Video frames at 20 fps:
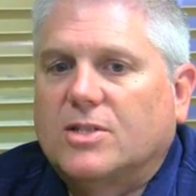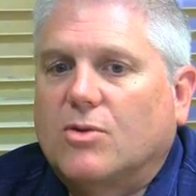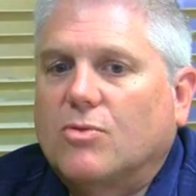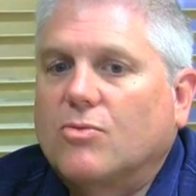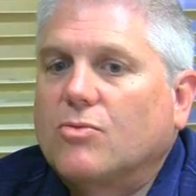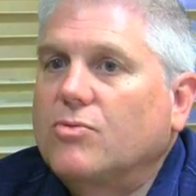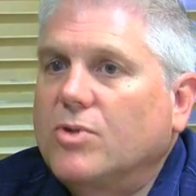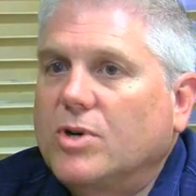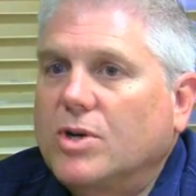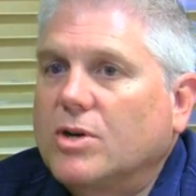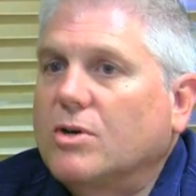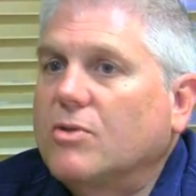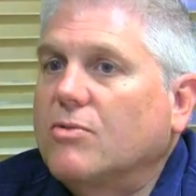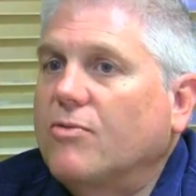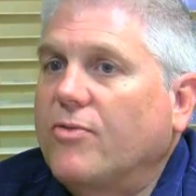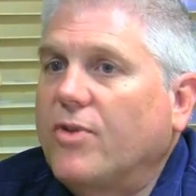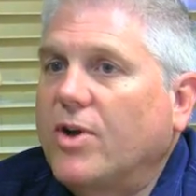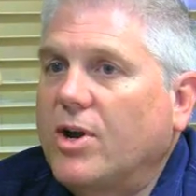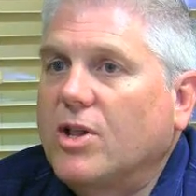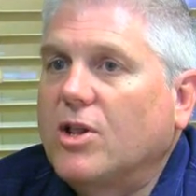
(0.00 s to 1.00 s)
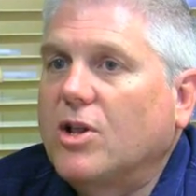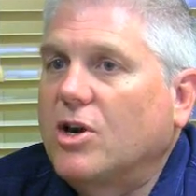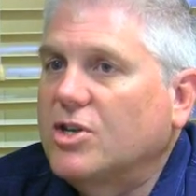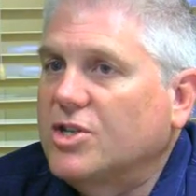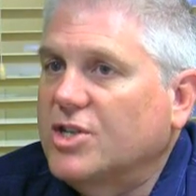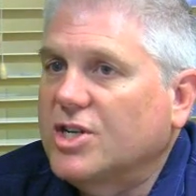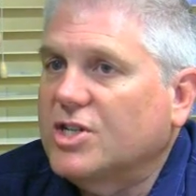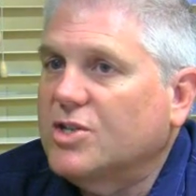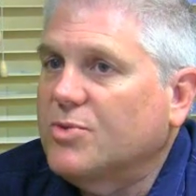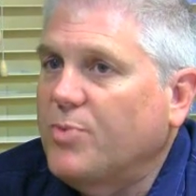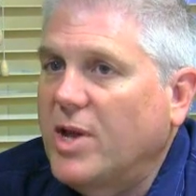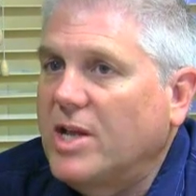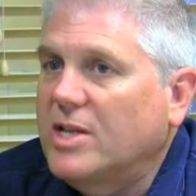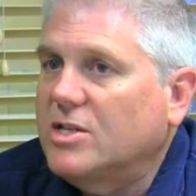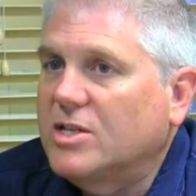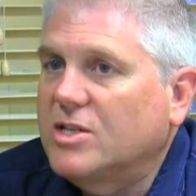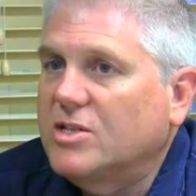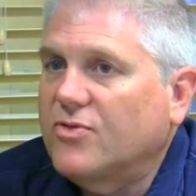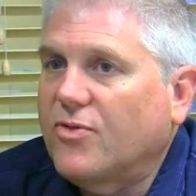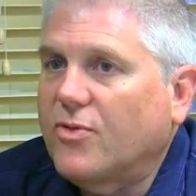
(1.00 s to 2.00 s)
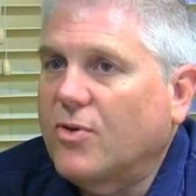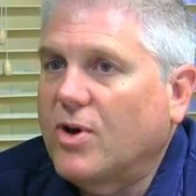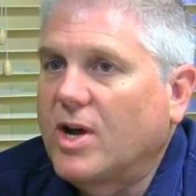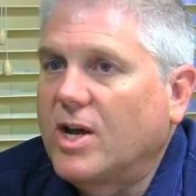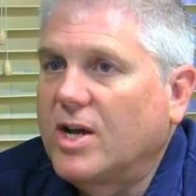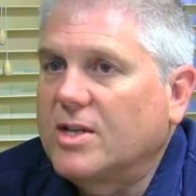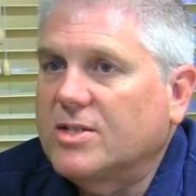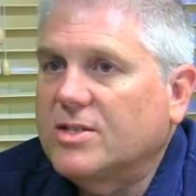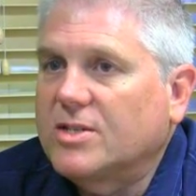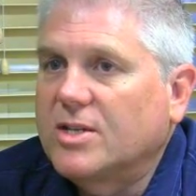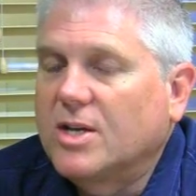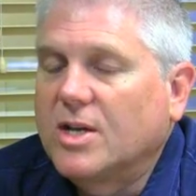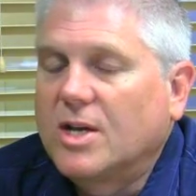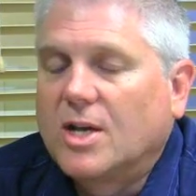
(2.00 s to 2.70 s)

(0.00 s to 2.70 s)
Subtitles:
real, very large expenses for us.